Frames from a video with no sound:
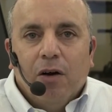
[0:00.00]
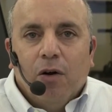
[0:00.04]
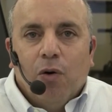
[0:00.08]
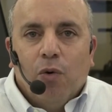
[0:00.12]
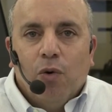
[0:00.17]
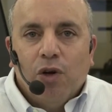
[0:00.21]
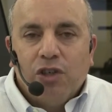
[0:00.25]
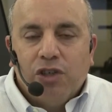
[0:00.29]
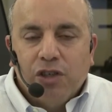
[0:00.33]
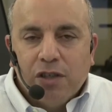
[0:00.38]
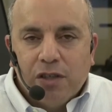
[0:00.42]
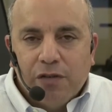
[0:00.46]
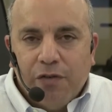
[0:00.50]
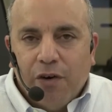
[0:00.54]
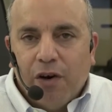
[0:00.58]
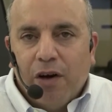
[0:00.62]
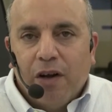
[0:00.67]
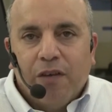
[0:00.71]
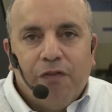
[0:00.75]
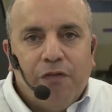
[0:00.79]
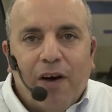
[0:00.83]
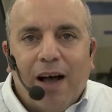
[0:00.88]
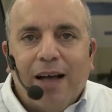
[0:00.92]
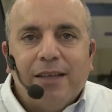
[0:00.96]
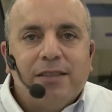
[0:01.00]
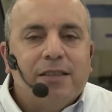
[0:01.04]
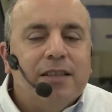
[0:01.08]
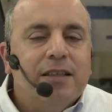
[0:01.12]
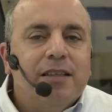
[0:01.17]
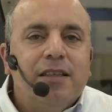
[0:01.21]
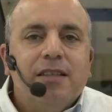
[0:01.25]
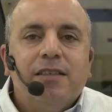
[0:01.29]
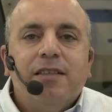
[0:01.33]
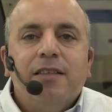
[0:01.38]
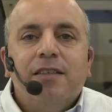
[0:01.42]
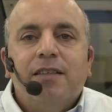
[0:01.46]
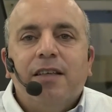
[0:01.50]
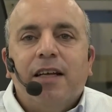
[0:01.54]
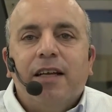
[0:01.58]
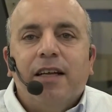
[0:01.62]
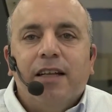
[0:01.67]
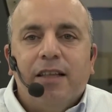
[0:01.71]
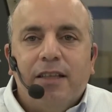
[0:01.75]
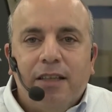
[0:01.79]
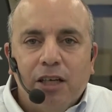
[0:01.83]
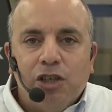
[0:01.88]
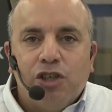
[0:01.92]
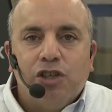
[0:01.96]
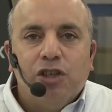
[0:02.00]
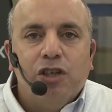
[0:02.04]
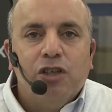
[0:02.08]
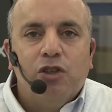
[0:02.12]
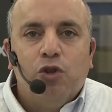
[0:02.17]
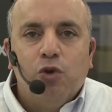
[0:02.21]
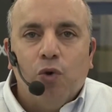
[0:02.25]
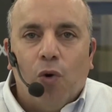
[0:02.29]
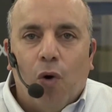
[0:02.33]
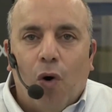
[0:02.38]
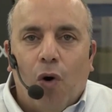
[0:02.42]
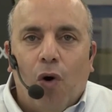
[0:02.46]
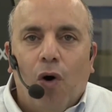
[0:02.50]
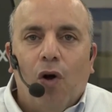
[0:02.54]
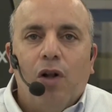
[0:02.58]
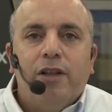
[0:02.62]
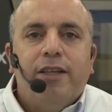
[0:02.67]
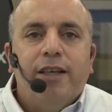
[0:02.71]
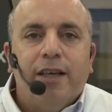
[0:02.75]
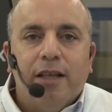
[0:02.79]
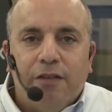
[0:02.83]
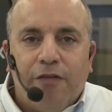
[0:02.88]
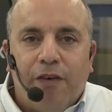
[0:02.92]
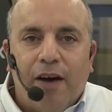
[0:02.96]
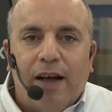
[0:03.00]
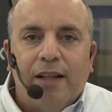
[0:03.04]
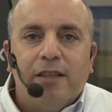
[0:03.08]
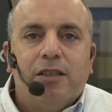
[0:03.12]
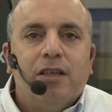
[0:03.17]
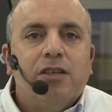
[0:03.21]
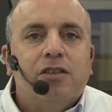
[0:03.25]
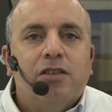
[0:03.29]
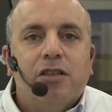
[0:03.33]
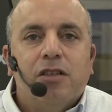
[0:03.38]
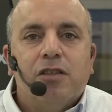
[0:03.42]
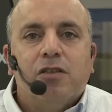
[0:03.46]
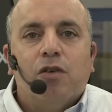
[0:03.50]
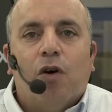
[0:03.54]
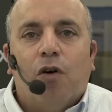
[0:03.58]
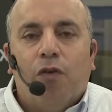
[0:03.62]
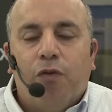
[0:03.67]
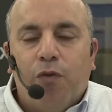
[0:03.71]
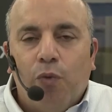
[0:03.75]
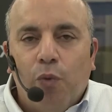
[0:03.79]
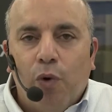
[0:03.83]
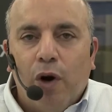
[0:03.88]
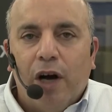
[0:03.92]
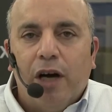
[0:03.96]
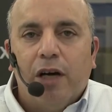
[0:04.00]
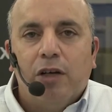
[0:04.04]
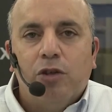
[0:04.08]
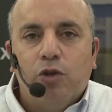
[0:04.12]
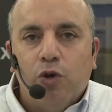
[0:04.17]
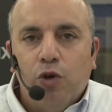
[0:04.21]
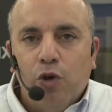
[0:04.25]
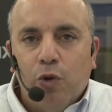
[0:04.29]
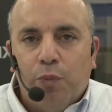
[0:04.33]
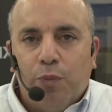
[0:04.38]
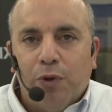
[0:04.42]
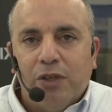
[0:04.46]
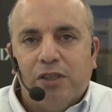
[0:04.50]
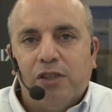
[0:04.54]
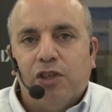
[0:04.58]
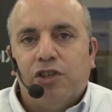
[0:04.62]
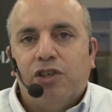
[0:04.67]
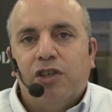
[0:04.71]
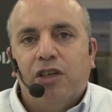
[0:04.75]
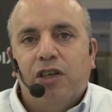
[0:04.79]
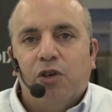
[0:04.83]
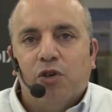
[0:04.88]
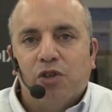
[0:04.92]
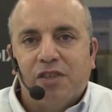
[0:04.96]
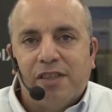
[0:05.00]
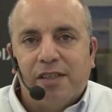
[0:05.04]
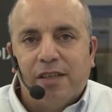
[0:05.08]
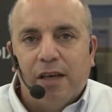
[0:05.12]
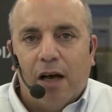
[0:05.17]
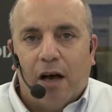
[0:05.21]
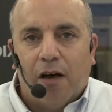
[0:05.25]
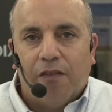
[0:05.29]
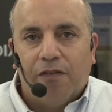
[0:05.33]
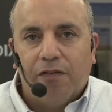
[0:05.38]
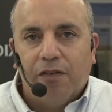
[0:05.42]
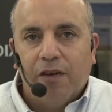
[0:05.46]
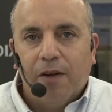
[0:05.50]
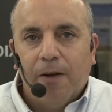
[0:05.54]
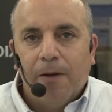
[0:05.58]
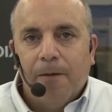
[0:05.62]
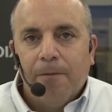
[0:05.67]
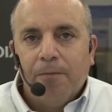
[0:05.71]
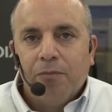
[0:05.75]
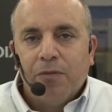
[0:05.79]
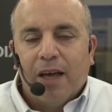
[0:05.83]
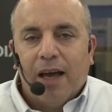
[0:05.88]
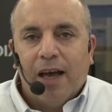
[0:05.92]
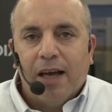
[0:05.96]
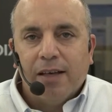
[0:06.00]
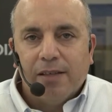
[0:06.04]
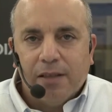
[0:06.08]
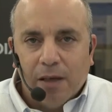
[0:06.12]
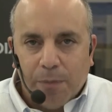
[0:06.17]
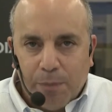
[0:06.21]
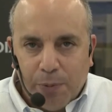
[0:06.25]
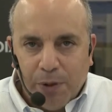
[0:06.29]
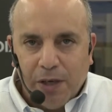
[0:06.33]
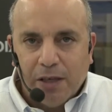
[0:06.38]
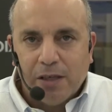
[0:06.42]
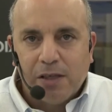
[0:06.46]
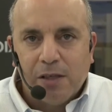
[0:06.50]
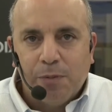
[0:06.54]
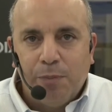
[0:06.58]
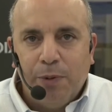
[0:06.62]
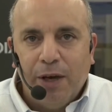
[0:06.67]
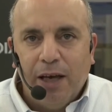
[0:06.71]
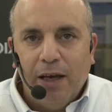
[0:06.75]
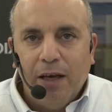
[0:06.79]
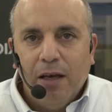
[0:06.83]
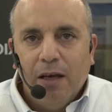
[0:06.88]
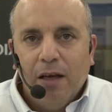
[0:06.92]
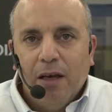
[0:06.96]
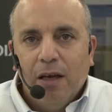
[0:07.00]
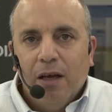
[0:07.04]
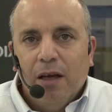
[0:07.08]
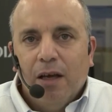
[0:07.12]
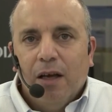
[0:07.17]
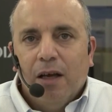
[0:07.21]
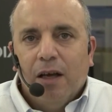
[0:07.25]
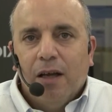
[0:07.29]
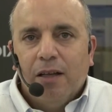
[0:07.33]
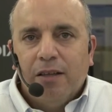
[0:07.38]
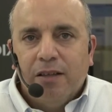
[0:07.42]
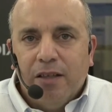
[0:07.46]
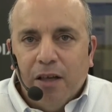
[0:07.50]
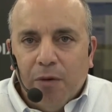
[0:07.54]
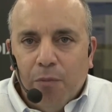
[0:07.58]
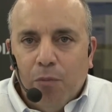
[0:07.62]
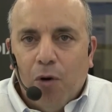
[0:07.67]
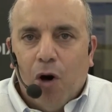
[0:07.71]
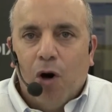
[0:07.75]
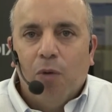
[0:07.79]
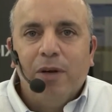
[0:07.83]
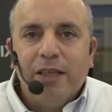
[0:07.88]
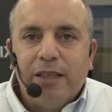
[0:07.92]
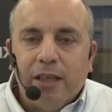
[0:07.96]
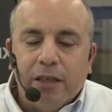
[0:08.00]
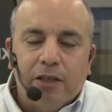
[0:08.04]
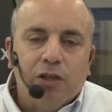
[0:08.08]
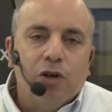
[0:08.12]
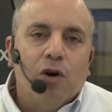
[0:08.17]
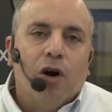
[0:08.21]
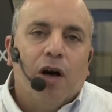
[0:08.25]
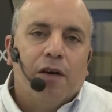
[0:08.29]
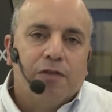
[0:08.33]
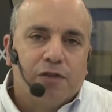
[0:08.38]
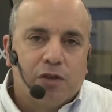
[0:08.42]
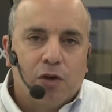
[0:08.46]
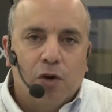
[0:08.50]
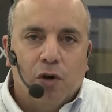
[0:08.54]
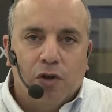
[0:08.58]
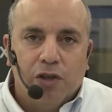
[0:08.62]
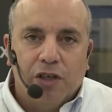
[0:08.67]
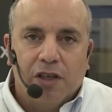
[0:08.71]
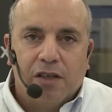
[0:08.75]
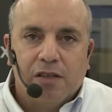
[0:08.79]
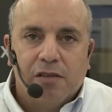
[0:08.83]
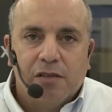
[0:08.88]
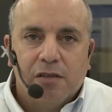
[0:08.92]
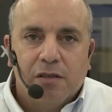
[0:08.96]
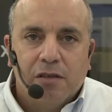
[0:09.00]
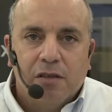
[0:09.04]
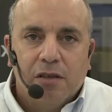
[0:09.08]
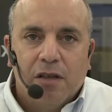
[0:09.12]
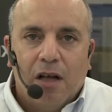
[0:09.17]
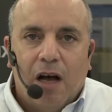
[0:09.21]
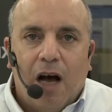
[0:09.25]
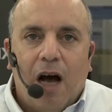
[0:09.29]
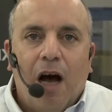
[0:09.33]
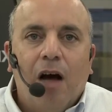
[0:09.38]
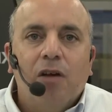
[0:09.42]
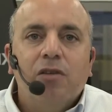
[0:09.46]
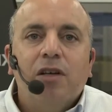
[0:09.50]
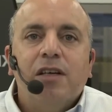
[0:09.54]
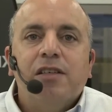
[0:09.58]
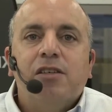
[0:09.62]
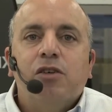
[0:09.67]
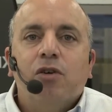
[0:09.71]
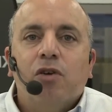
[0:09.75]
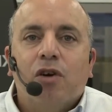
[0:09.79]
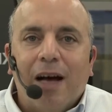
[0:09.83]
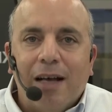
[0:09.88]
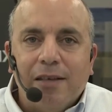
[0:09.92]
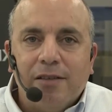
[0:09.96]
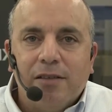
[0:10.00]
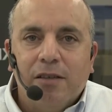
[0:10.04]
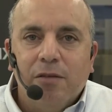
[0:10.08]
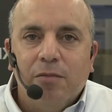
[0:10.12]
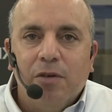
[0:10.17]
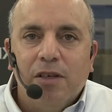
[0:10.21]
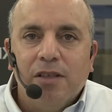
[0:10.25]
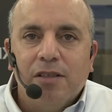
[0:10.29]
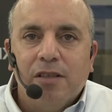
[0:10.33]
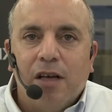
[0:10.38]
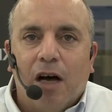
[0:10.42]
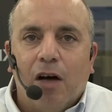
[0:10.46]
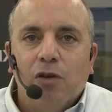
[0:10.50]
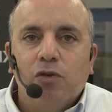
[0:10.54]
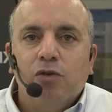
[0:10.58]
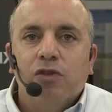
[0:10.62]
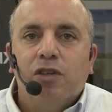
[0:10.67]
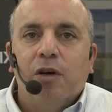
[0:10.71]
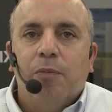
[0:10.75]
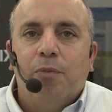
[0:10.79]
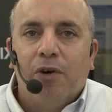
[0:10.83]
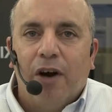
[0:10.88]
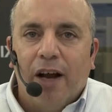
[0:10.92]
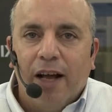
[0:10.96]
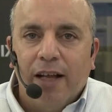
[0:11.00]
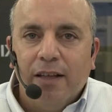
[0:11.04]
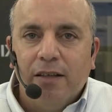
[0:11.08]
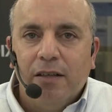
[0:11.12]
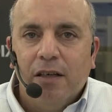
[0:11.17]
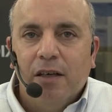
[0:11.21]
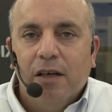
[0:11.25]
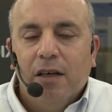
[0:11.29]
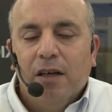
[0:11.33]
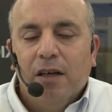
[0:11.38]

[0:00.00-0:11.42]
which is very fast. And this is in addition to all the advantages of where do you position yourself as a PSP the moment that you have Scodix. How does your customers, how do the brand,